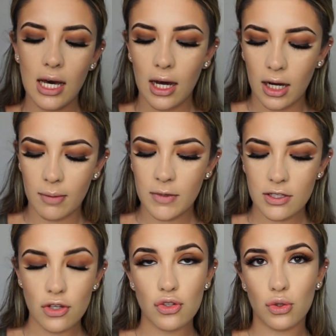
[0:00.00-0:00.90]

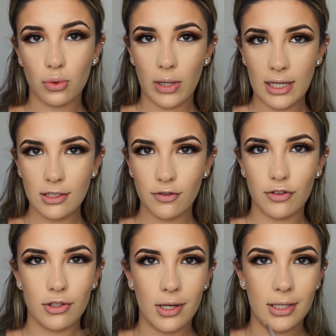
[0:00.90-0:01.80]
This is great
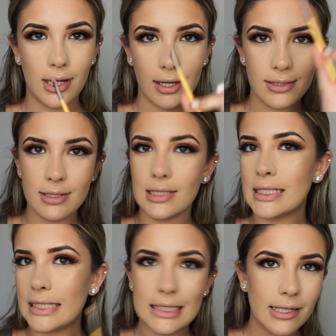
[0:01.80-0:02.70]
for nice
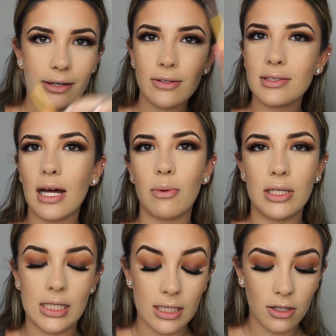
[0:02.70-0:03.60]
details that we
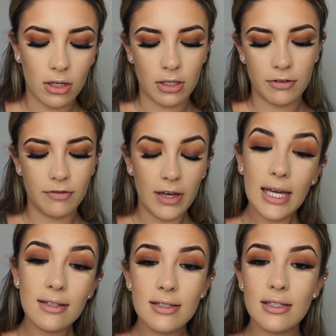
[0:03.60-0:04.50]
need on our
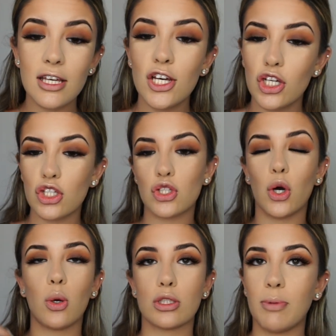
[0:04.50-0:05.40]
face.
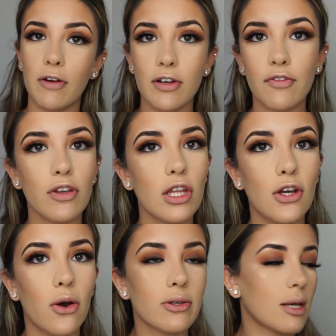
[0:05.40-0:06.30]
So it's perfect for the
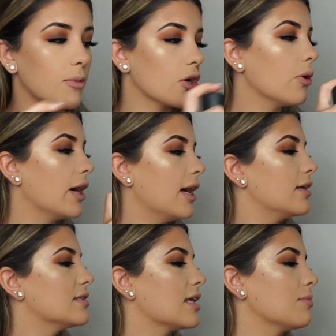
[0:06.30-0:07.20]
nose. I'm gonna go
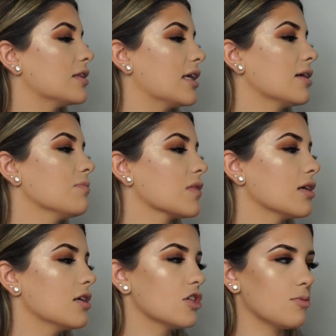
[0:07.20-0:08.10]
ahead, same thing,
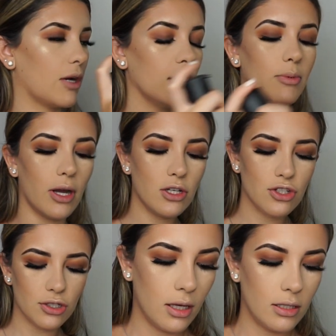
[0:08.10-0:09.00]
spray the
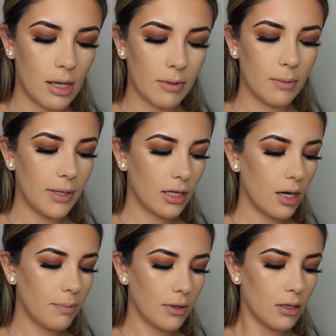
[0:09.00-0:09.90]
brush. Now I'm gonna pick
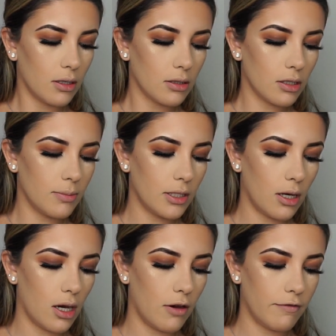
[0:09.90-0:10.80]
up a little
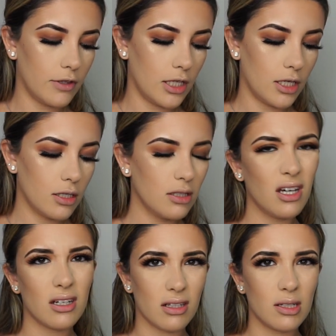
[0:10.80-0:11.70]
bit of the,
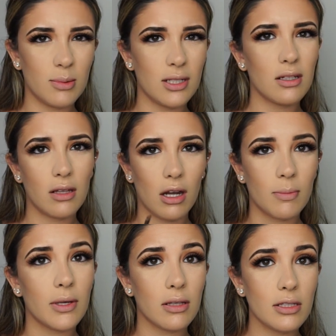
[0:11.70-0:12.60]
not a little bit, a lot
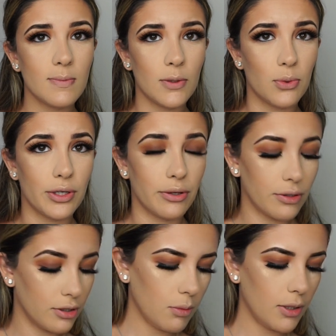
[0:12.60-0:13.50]
of it, let's be
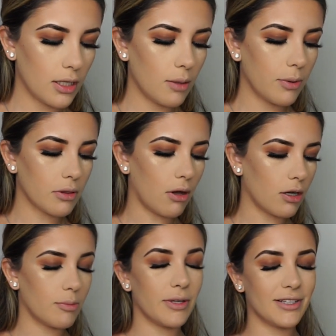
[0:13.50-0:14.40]
real. I'm gonna pick up a
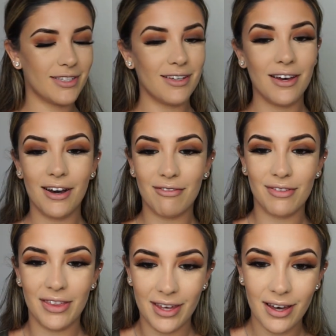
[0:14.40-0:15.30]
lot of it
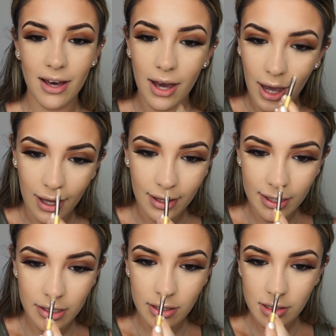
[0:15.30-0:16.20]
of the
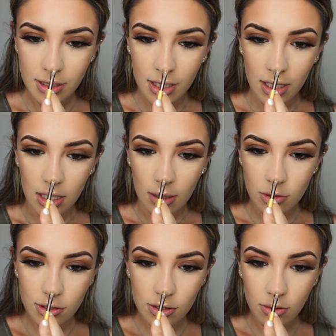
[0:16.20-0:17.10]
highlighter. I'm
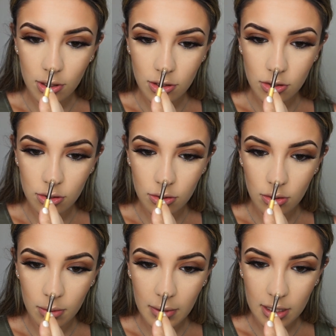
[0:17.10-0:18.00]
just going
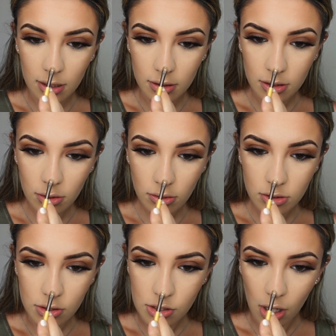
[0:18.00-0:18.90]
to make a little
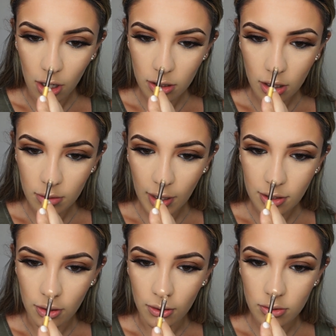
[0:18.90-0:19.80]
dot on my
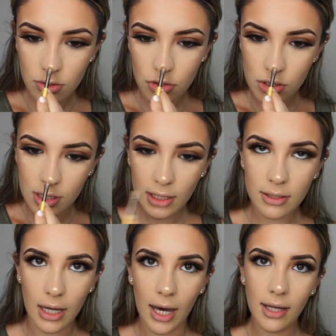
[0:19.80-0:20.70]
nose, just like
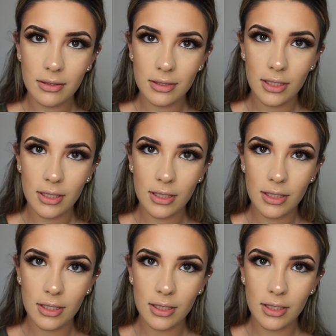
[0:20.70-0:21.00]
that.